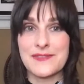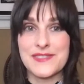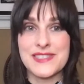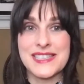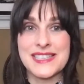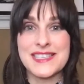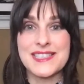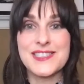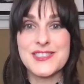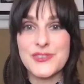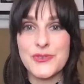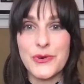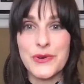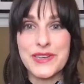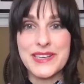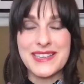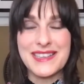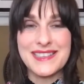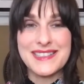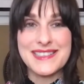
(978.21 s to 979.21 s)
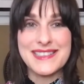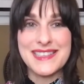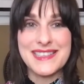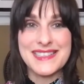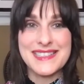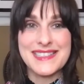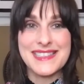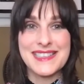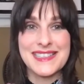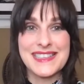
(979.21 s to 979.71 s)
these stories,
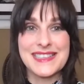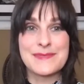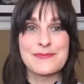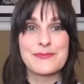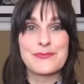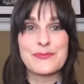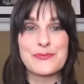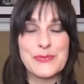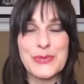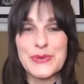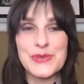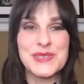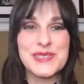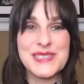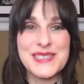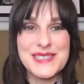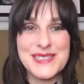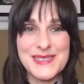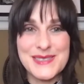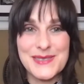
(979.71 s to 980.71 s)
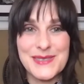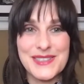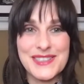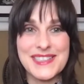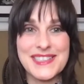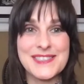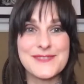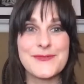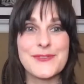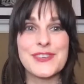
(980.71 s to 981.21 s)
these bullshit
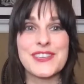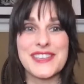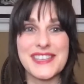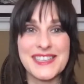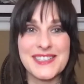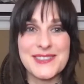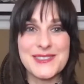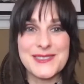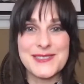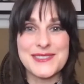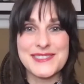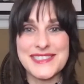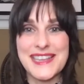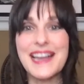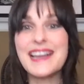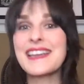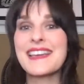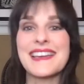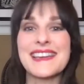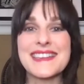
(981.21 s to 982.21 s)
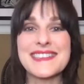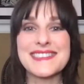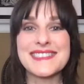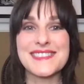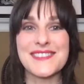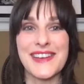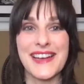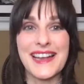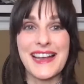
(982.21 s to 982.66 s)
stories for years or decades, right?